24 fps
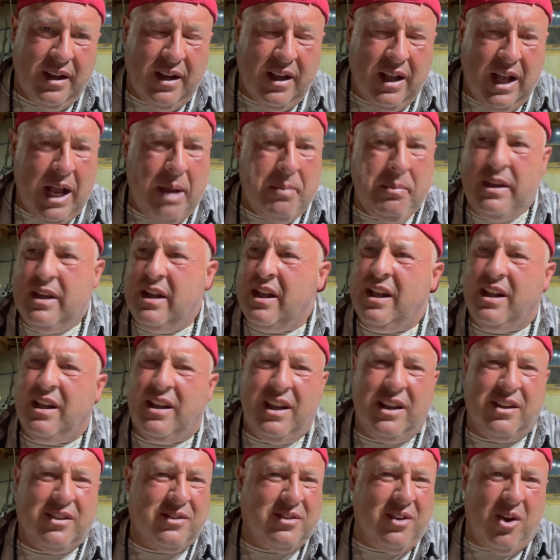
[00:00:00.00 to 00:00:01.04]
I mean,
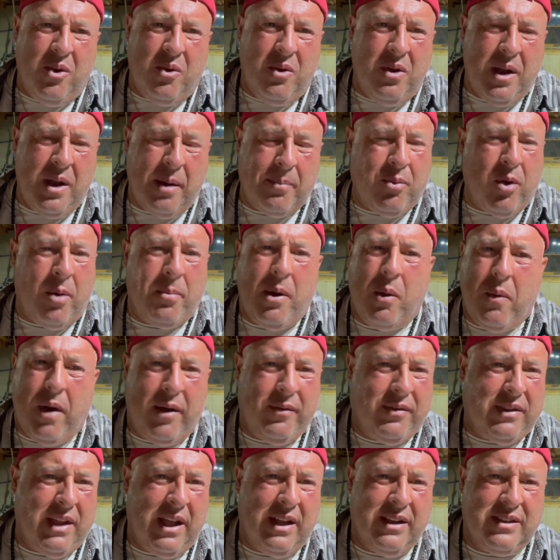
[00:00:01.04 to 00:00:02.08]
it's so... I brought my wife
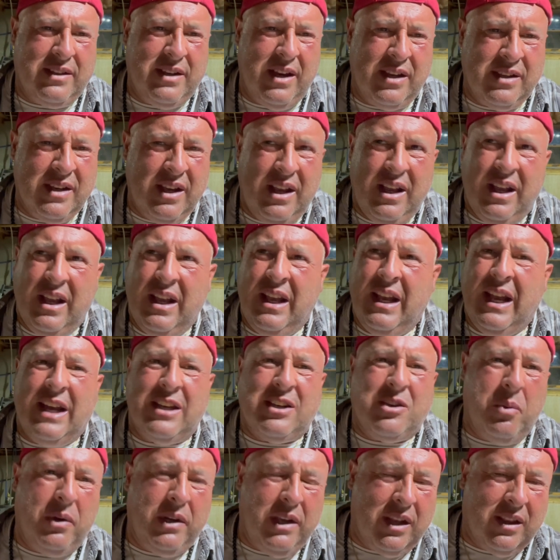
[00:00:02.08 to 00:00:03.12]
downstairs. I
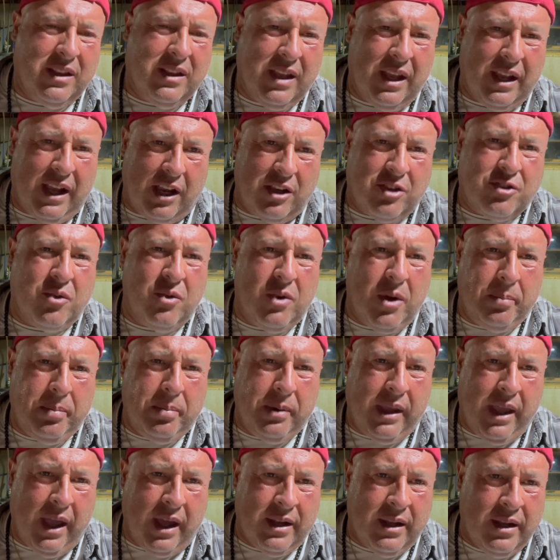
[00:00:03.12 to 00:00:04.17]
said, what do you think? I screwed up
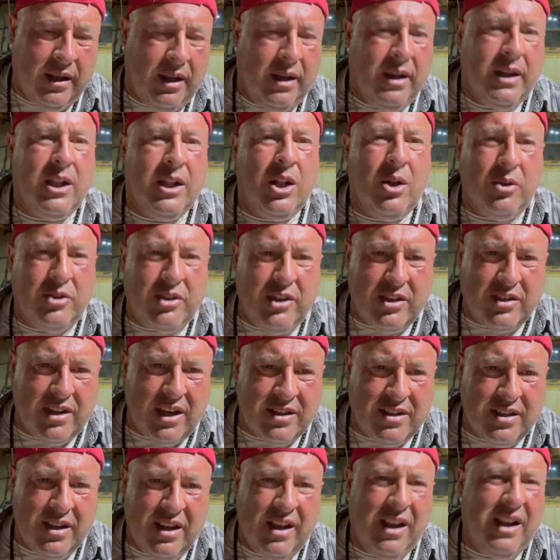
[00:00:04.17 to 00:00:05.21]
again. You know what she
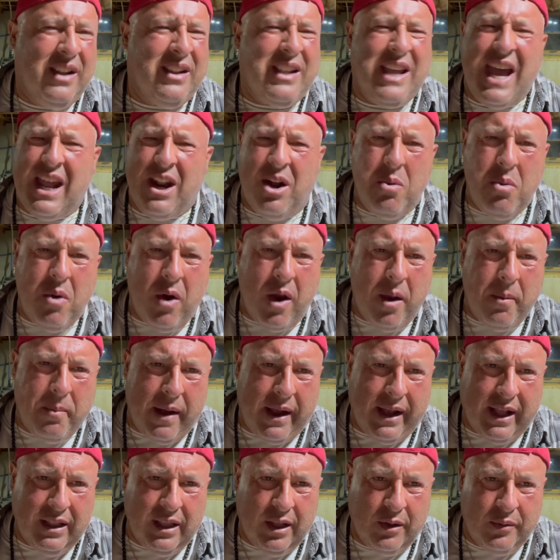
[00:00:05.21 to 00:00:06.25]
says? Dad, don't worry about it. I
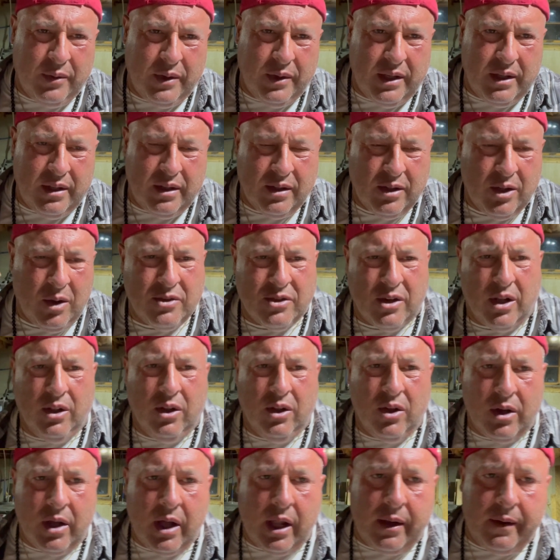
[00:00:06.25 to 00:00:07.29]
can live with it. Nobody's going to
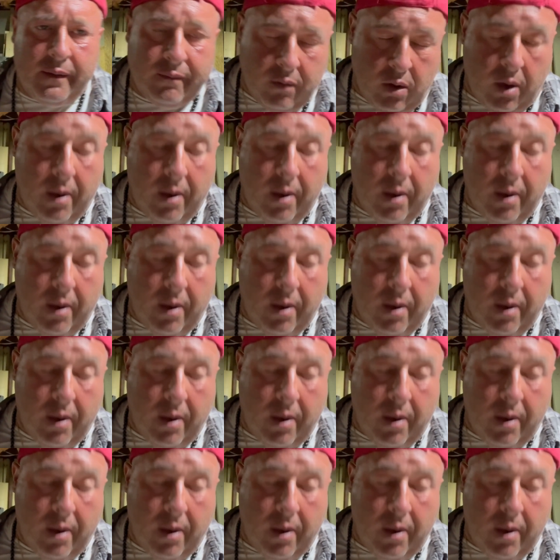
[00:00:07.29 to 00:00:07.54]
look at it.